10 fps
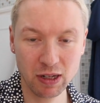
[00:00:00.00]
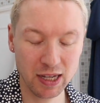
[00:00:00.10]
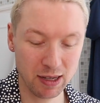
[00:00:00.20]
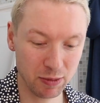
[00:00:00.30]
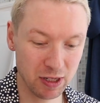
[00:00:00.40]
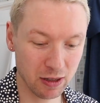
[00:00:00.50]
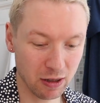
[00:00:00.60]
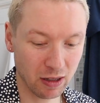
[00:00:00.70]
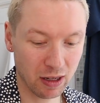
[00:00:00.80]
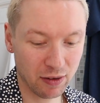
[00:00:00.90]
I
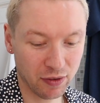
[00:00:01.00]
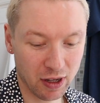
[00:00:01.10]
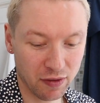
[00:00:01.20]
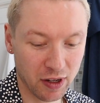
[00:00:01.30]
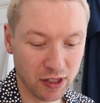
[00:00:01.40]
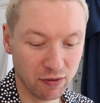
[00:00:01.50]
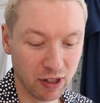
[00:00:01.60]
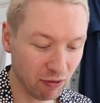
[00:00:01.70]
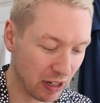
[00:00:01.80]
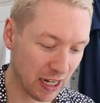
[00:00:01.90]
absolutely love it. I find it
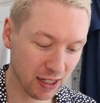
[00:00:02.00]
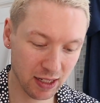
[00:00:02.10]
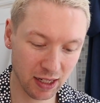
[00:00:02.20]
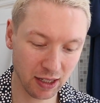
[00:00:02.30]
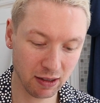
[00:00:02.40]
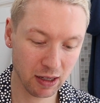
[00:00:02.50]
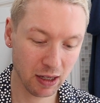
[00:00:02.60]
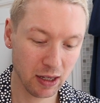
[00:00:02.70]
really relaxing